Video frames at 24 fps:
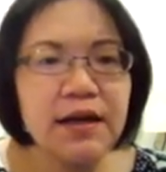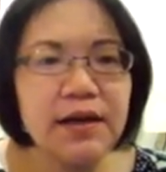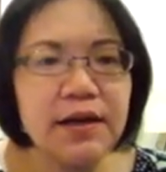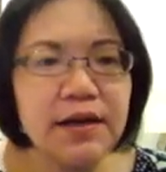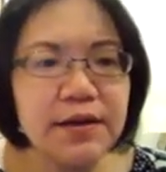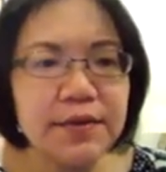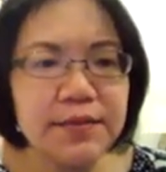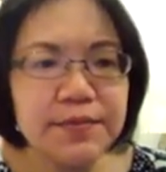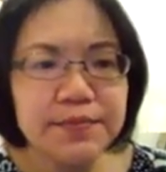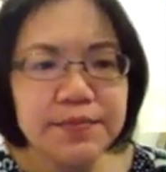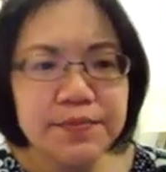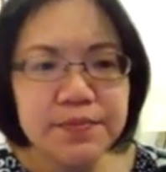
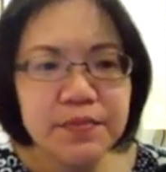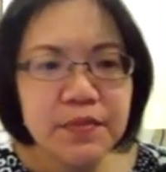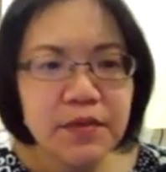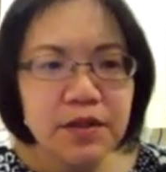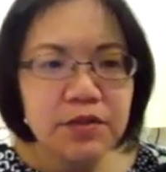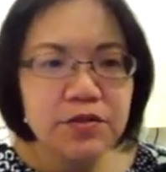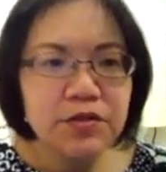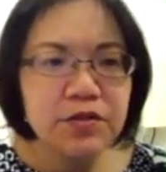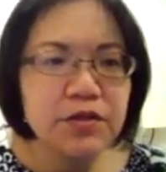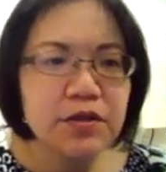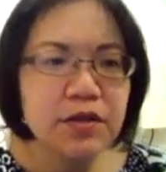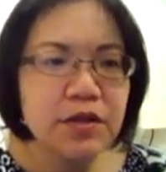So
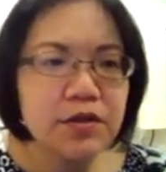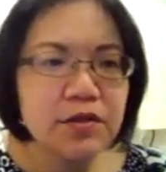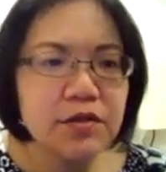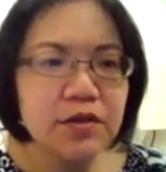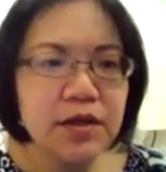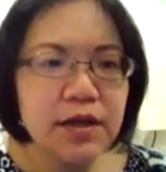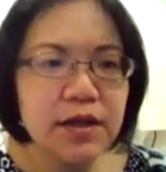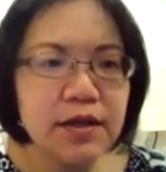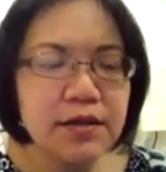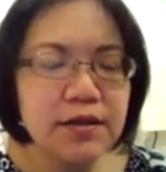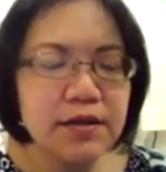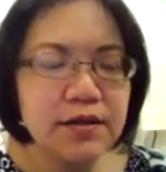you can
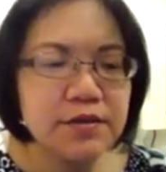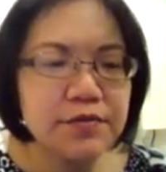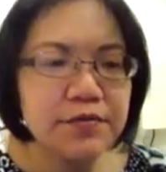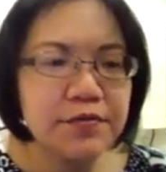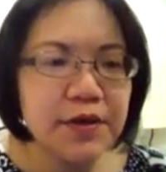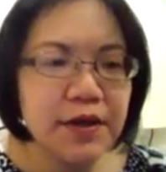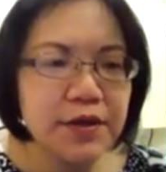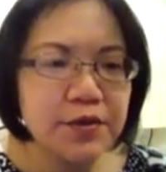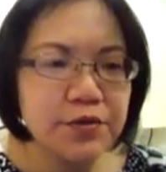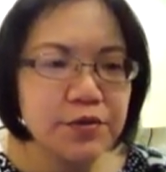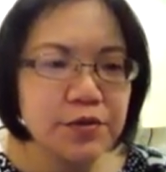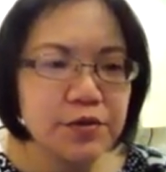look at this
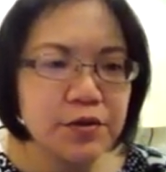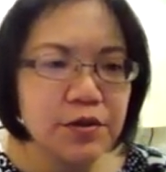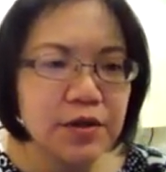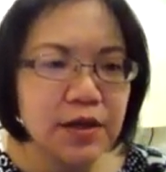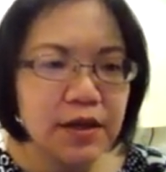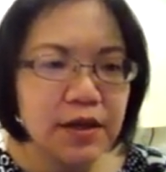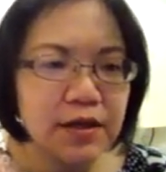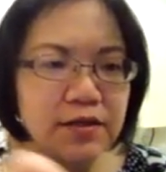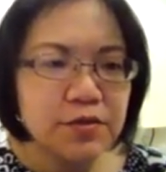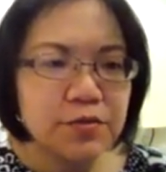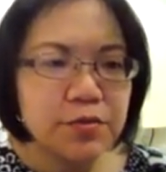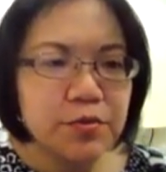
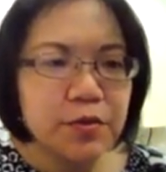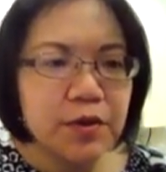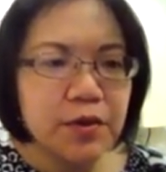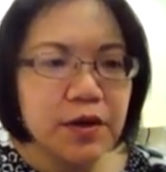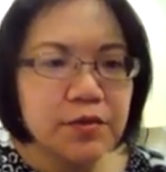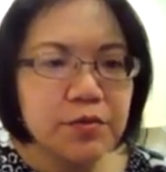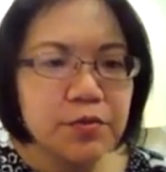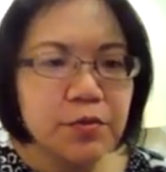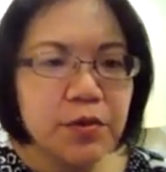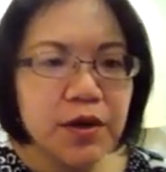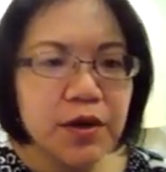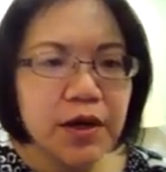vector
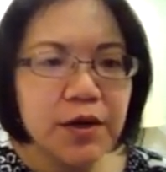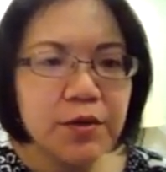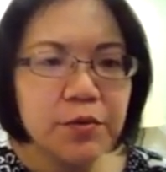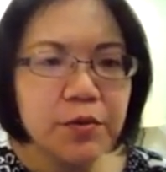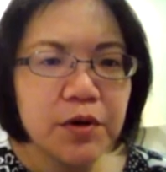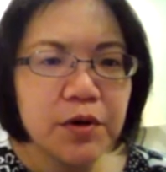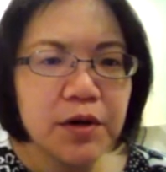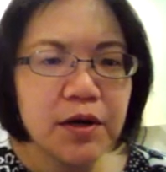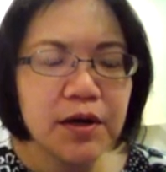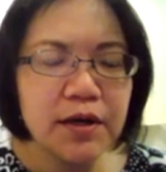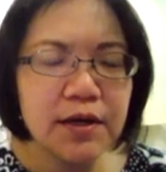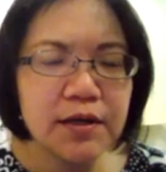x1,
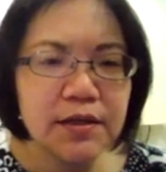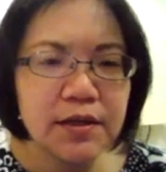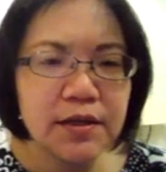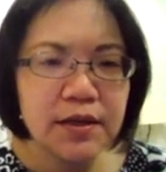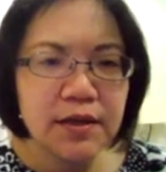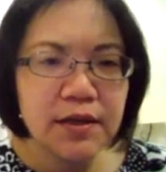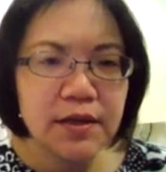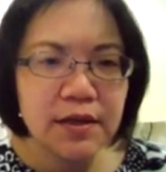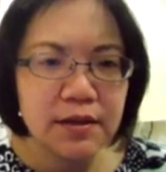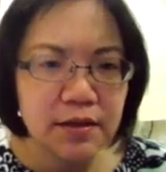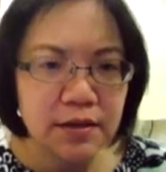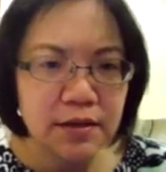y1,
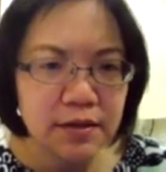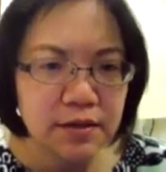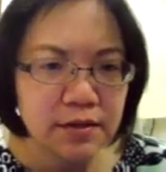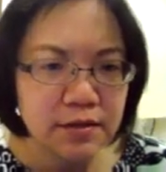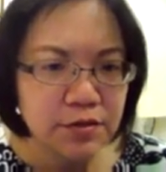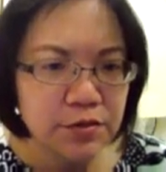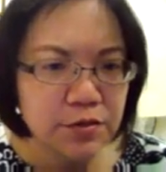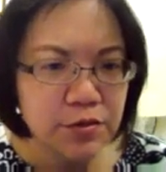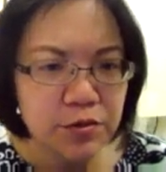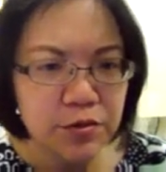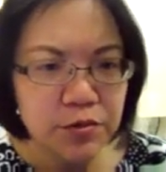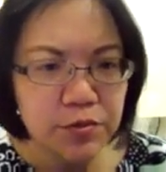and
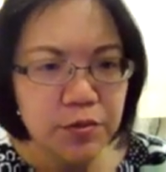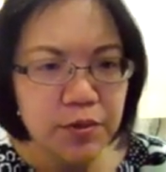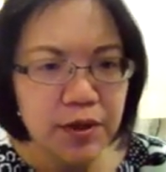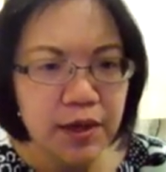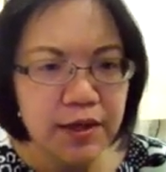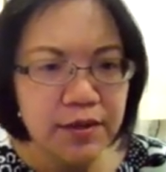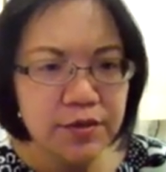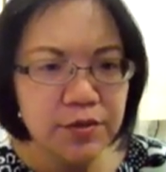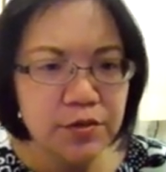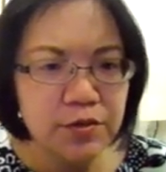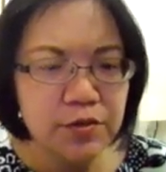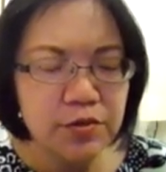x2,
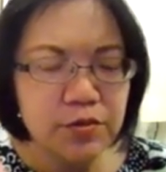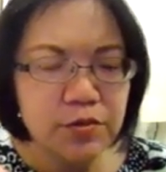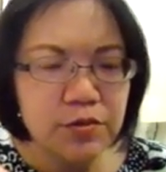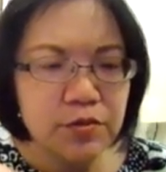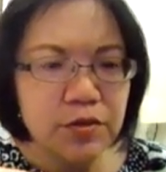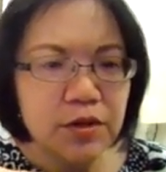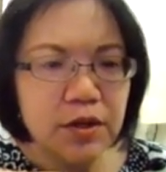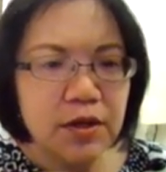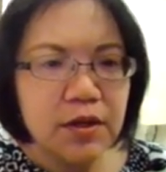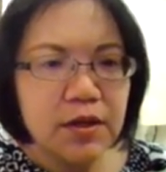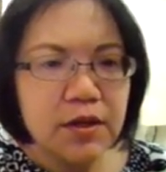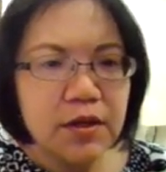
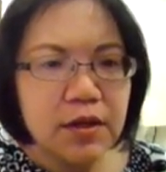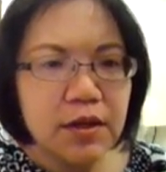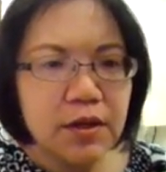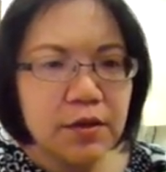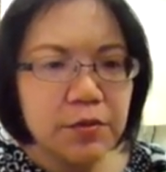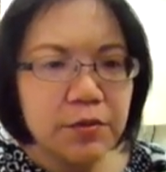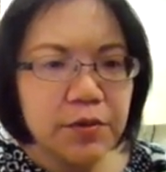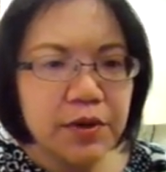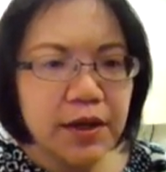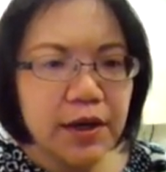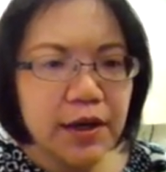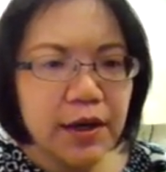y2,
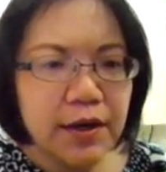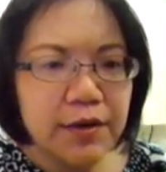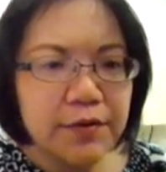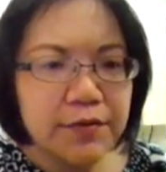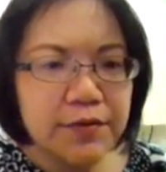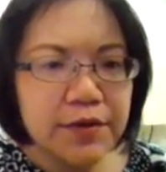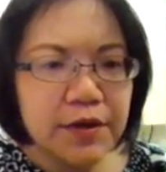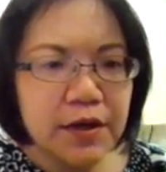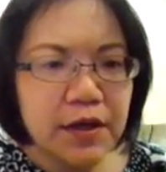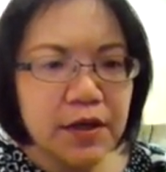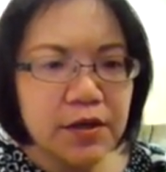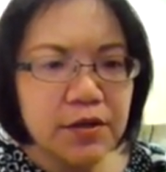and we
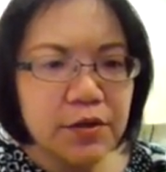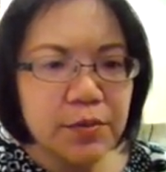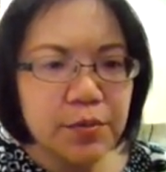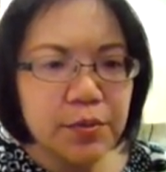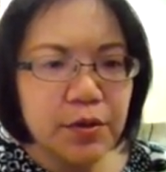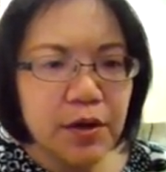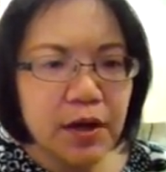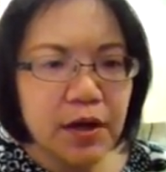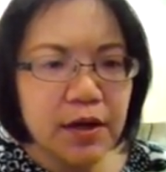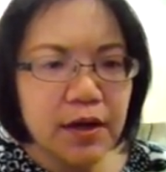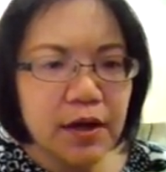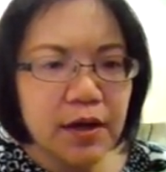have the inner
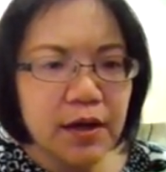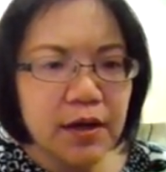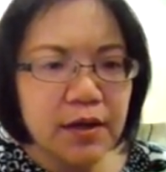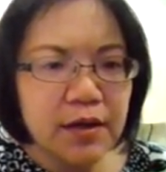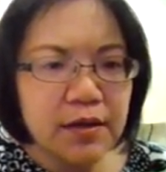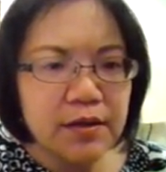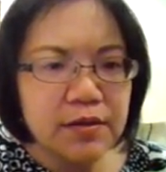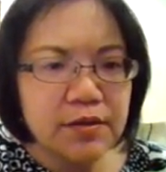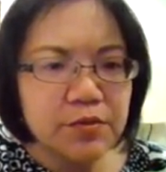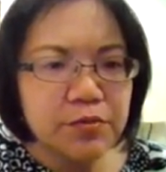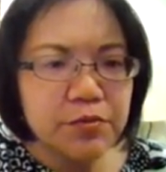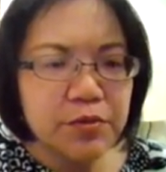
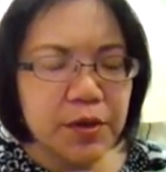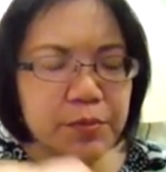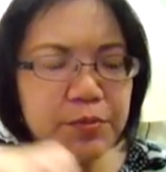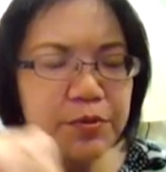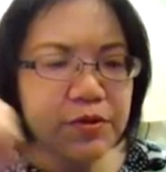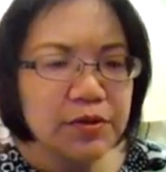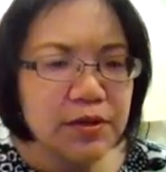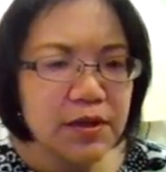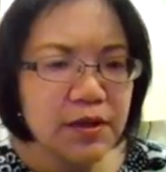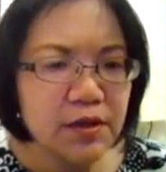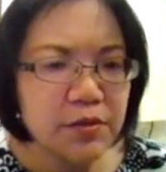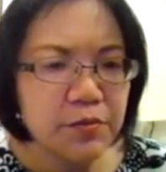product is
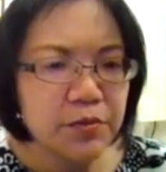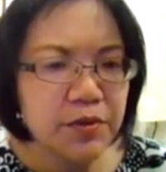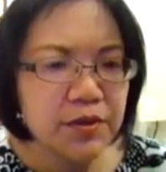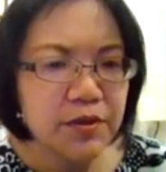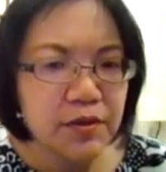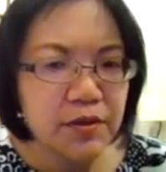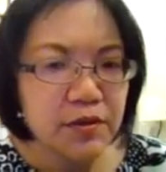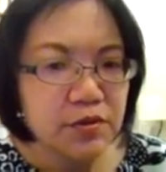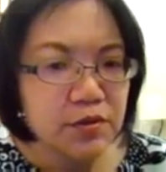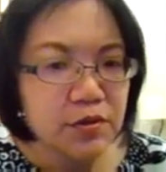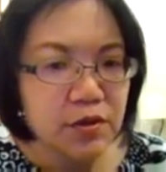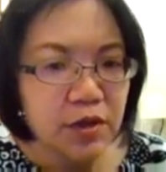represented
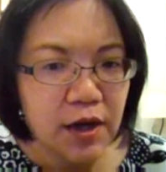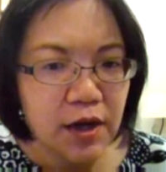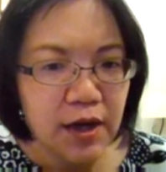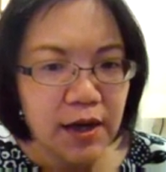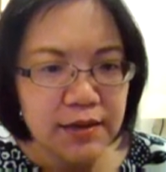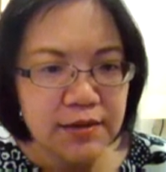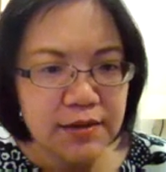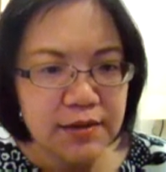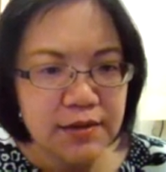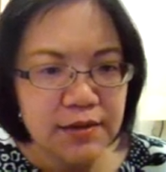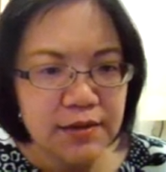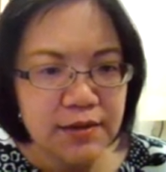with a
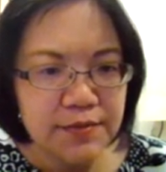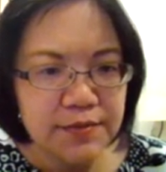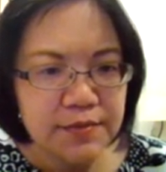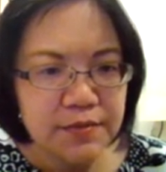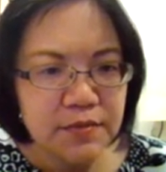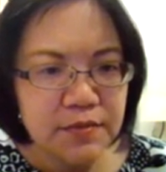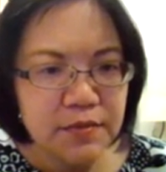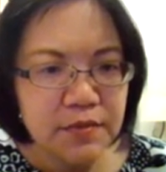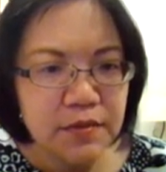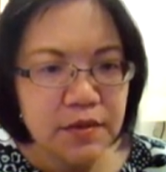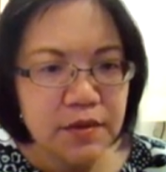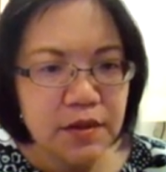dot.
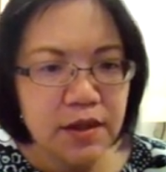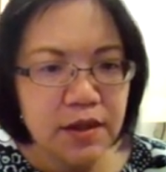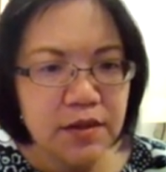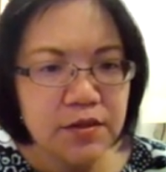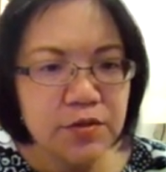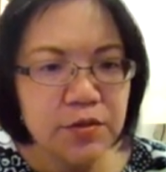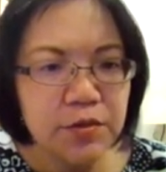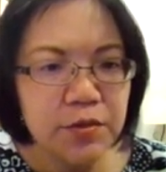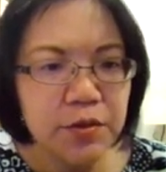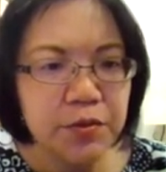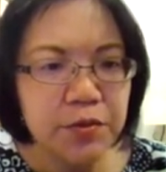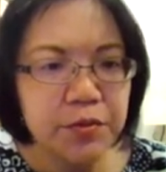Okay,
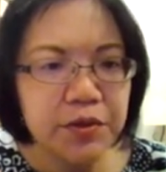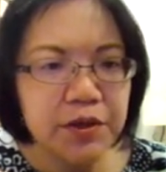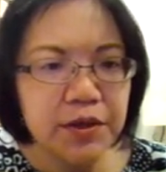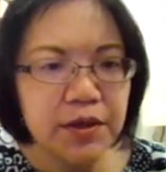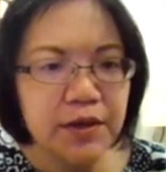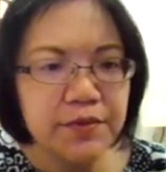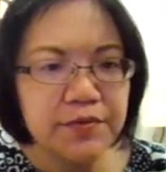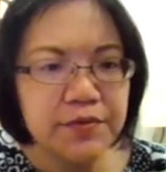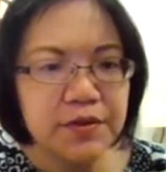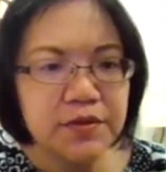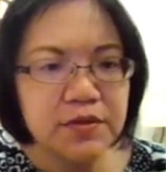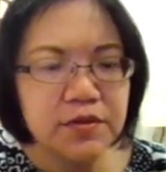so when we
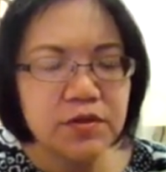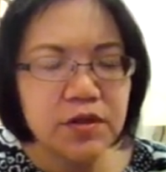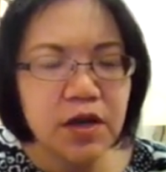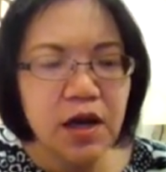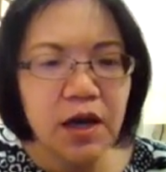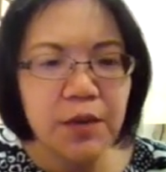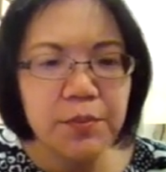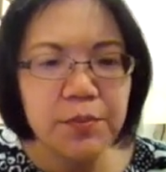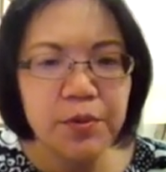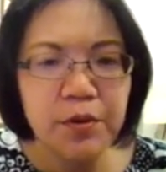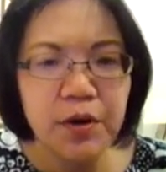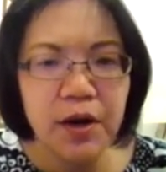have this
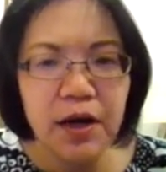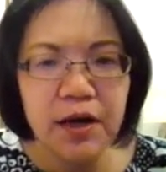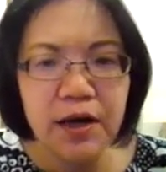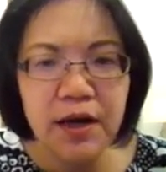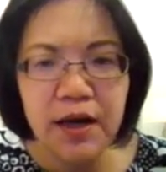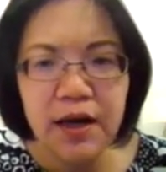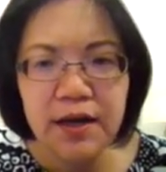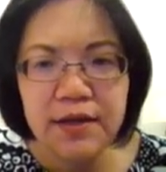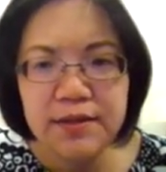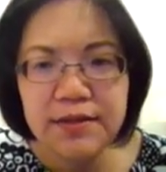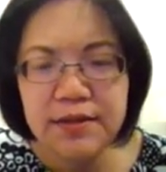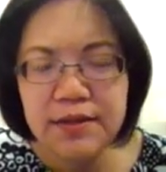dot
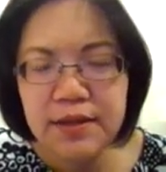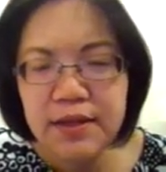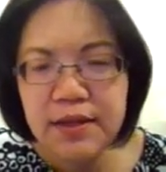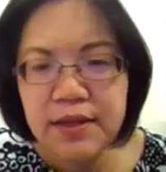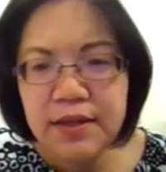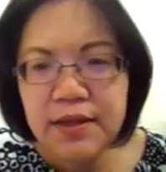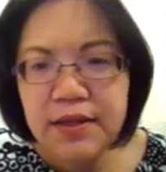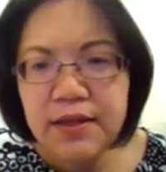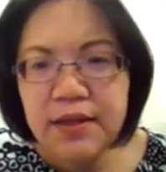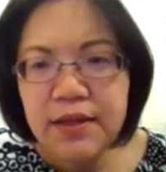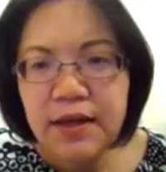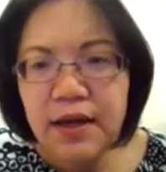product,